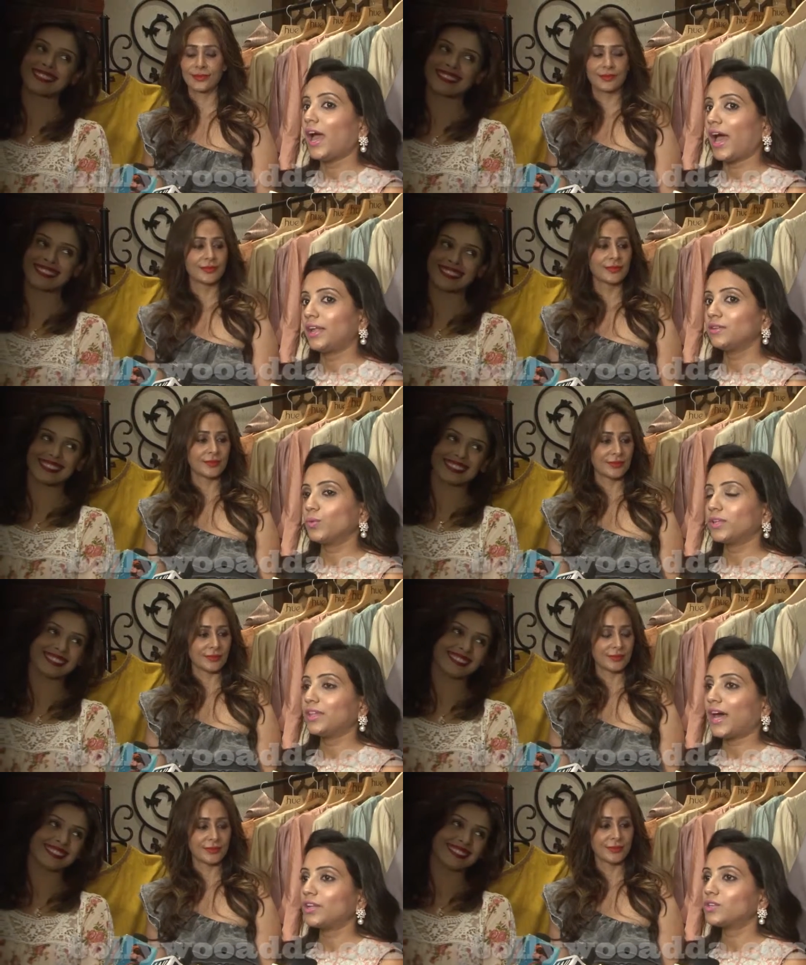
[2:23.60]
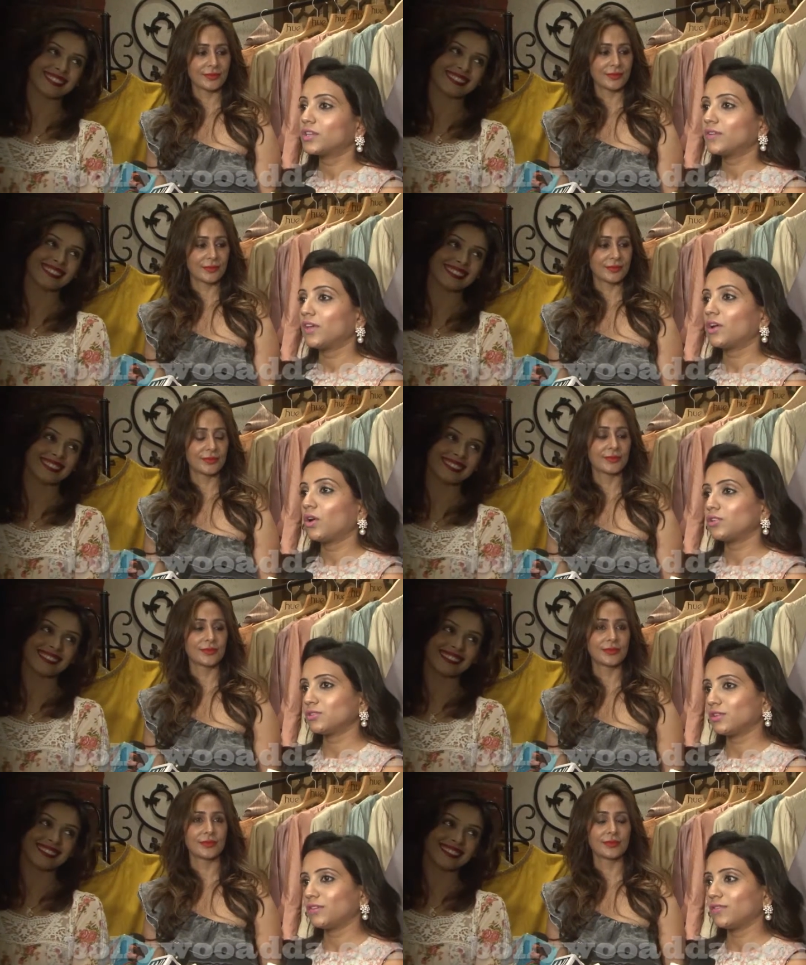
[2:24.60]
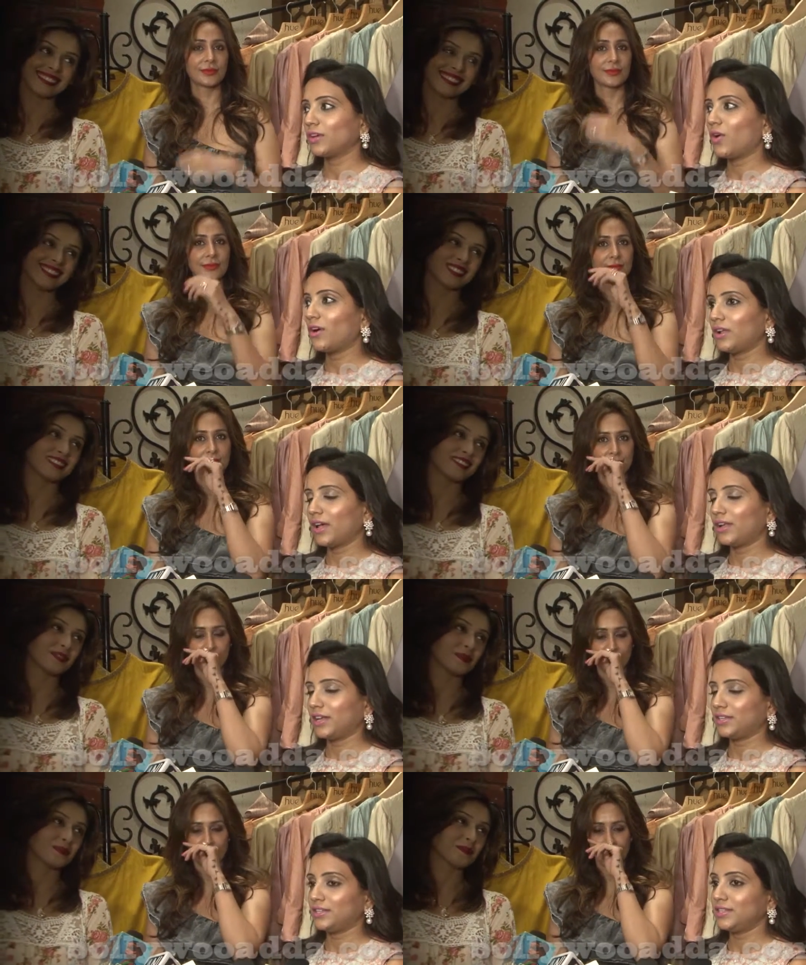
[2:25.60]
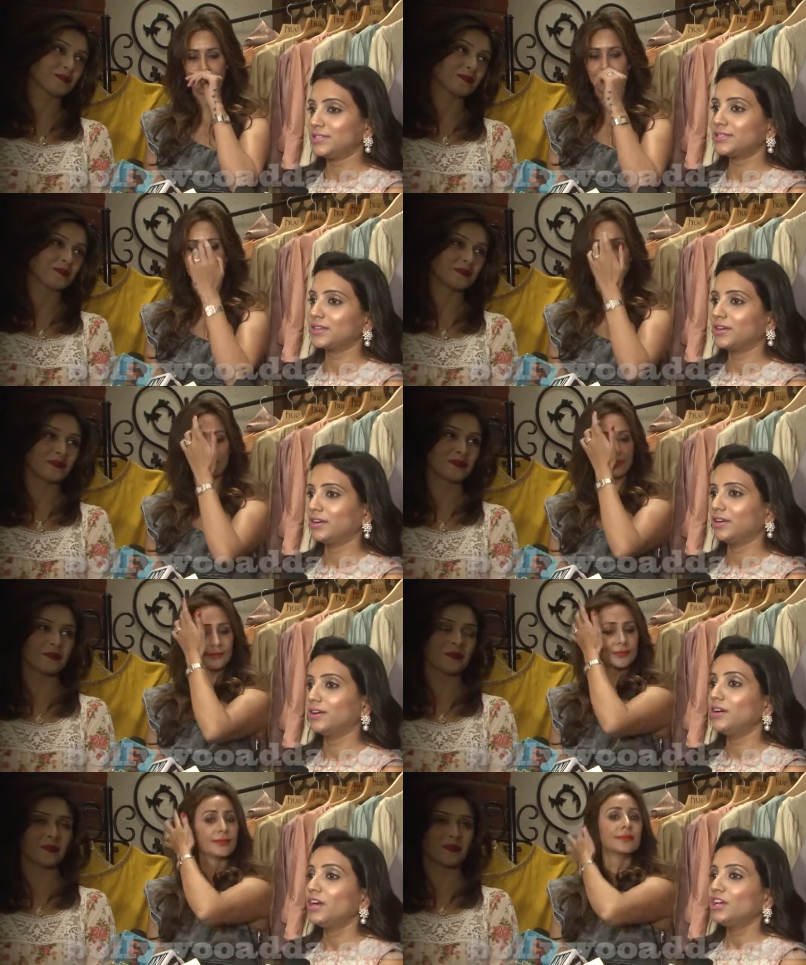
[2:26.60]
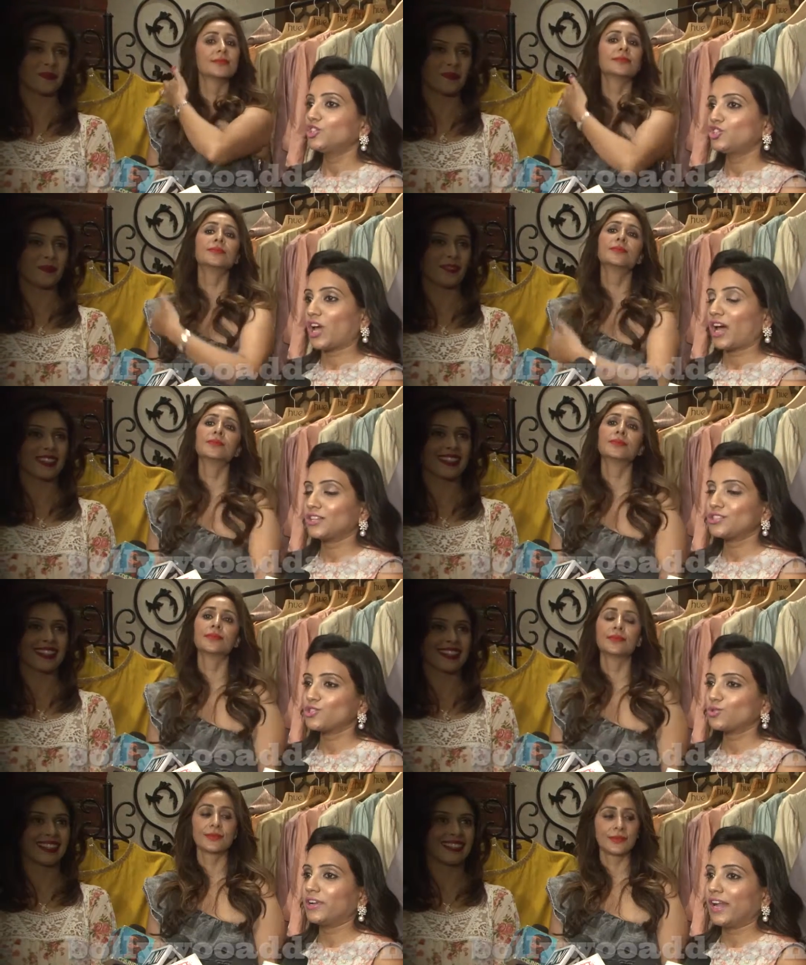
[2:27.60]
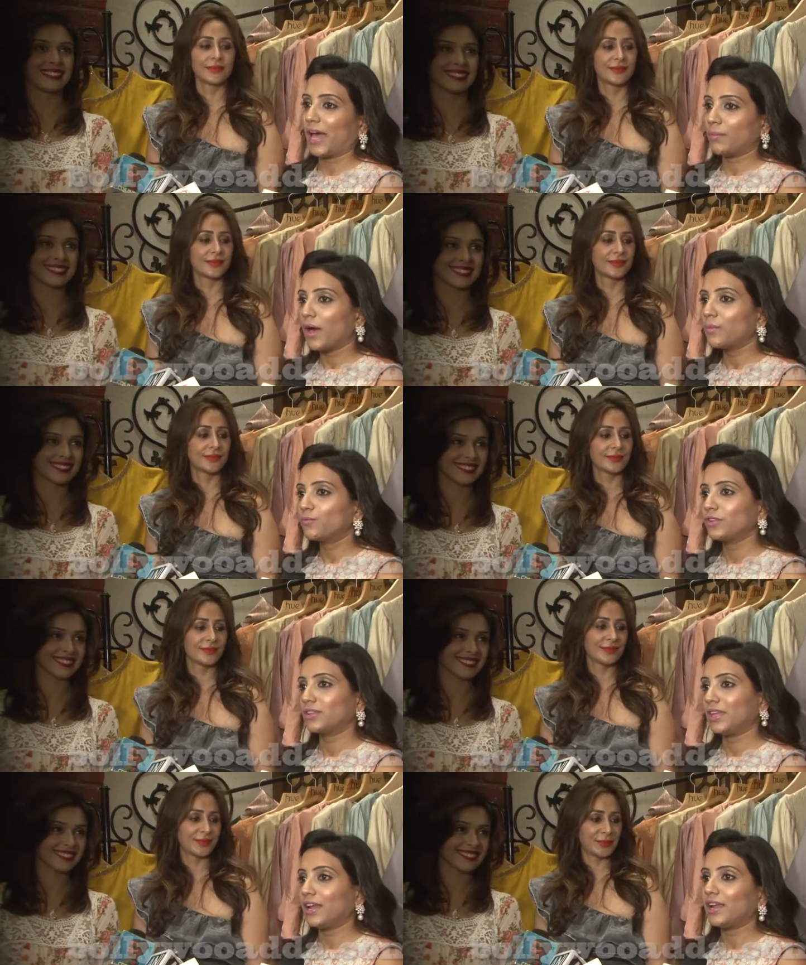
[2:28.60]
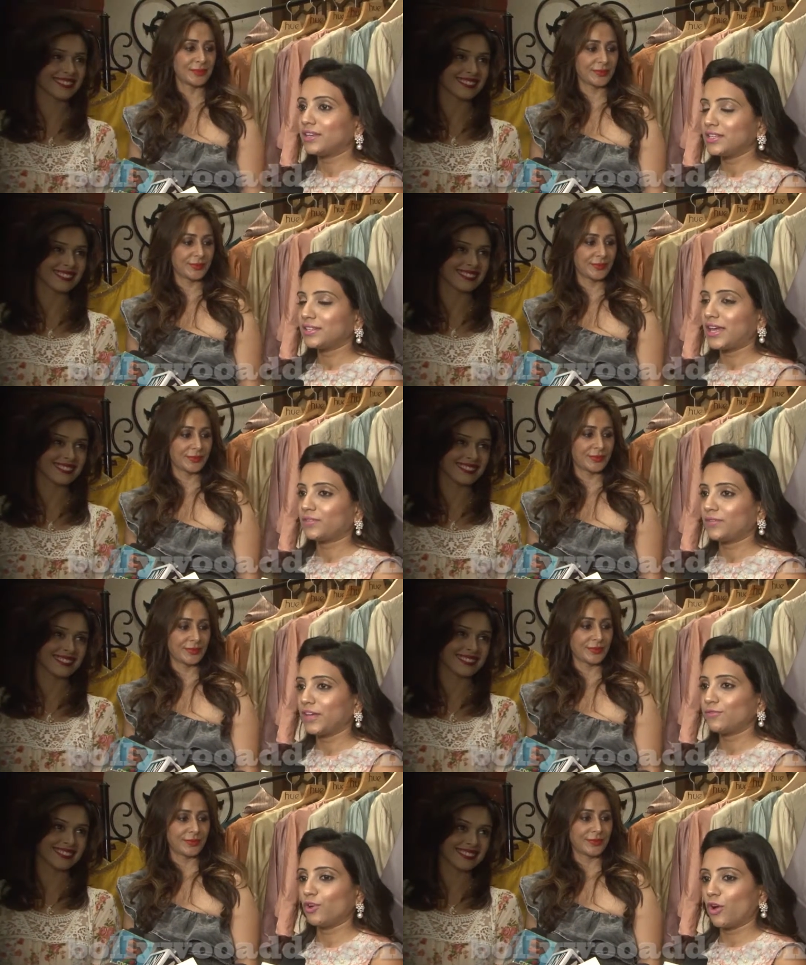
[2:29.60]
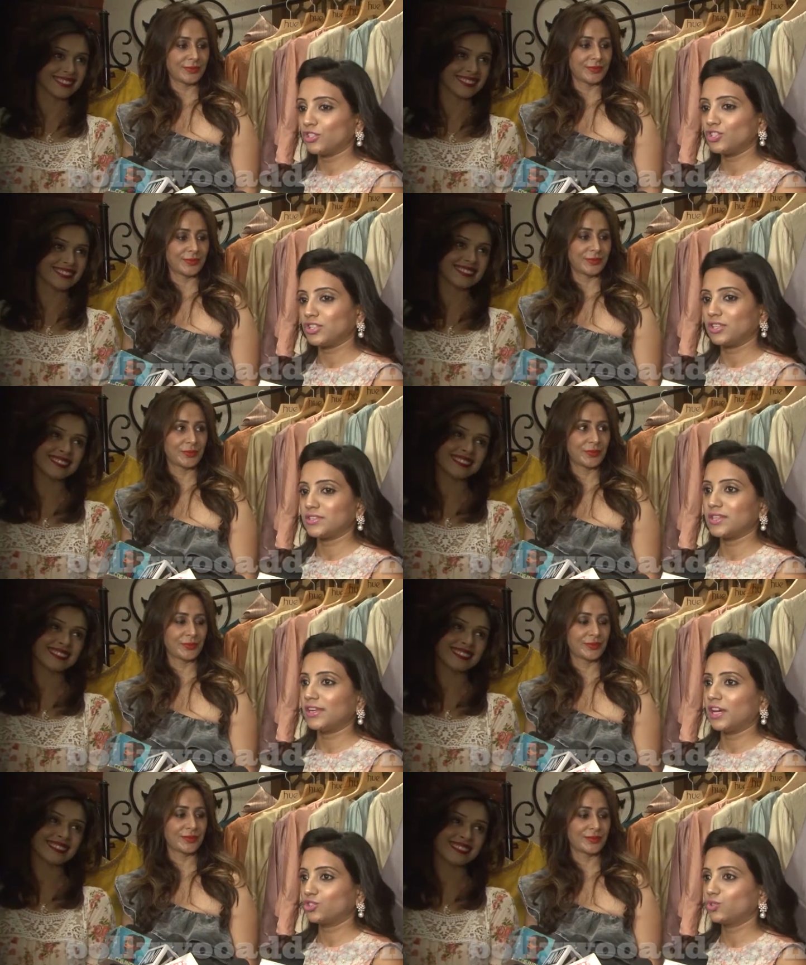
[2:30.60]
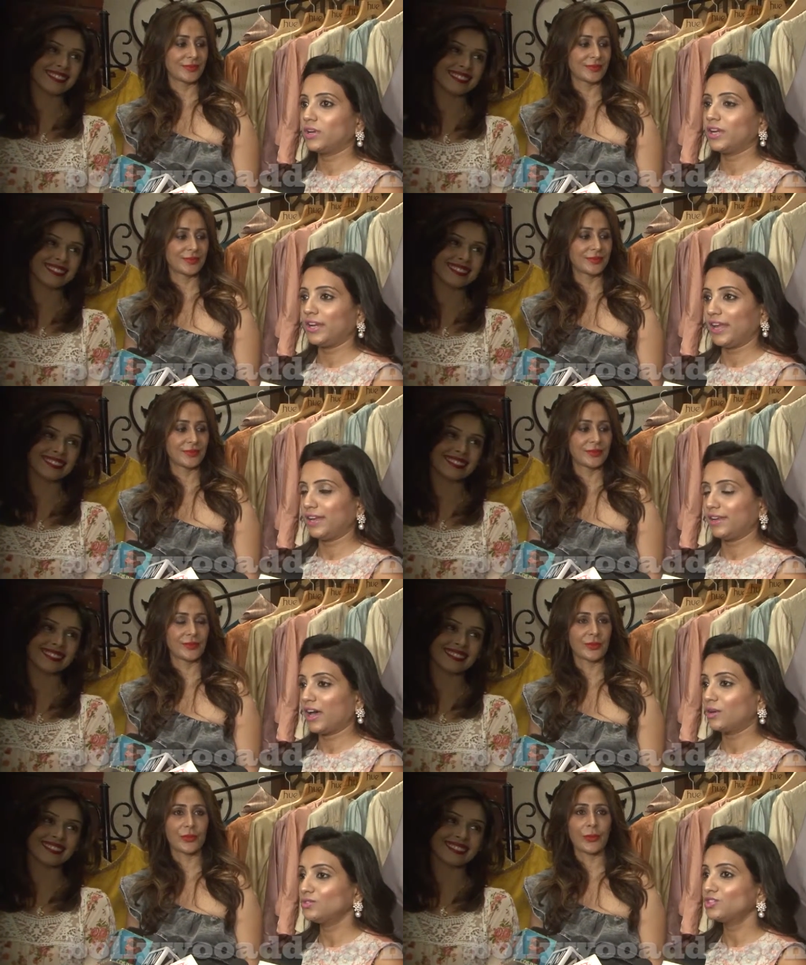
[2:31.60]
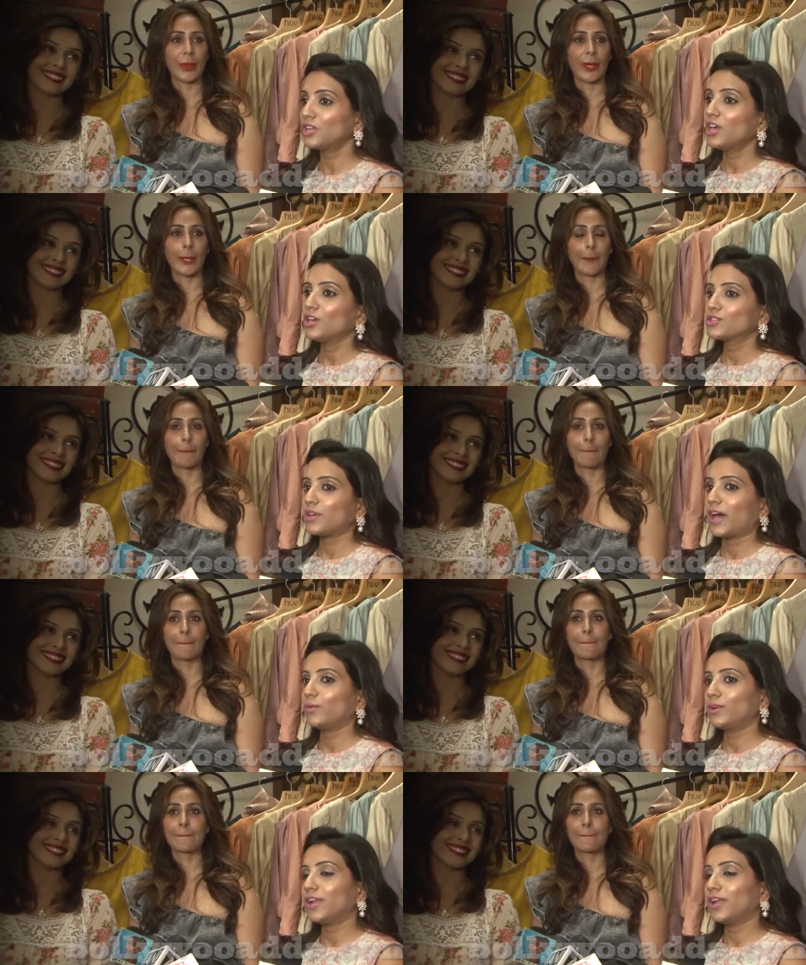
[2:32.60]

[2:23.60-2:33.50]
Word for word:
Speaker 1: And with that, today we are also giving all our ladies a chance to glam up with Nail Addict that we have launched. It's a luxury nail lounge. So I would